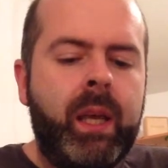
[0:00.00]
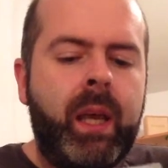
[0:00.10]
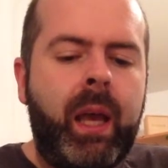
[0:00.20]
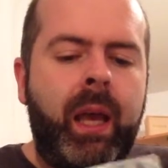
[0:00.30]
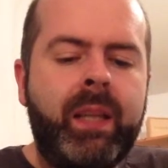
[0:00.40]

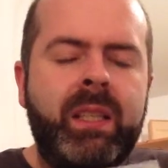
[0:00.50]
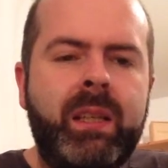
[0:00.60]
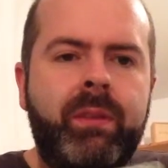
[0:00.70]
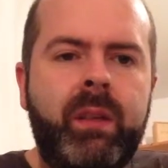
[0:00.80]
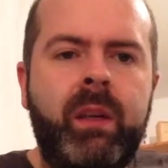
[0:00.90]
I had
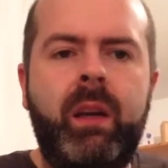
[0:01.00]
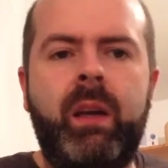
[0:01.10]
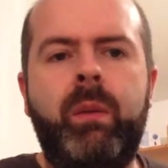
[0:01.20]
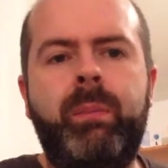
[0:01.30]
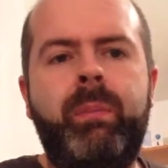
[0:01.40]
Sliver
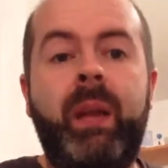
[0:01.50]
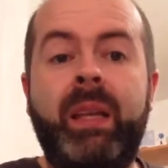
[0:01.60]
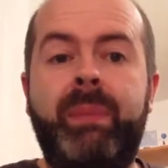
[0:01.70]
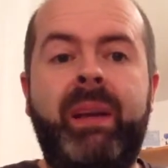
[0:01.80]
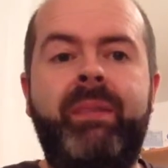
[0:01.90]
and nice
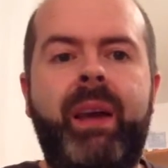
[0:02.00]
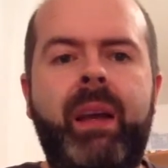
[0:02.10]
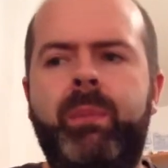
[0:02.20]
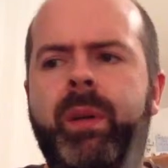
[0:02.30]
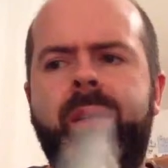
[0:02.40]
pink
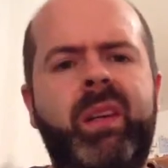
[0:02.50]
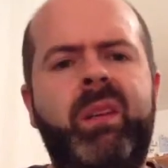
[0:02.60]
vinyl, but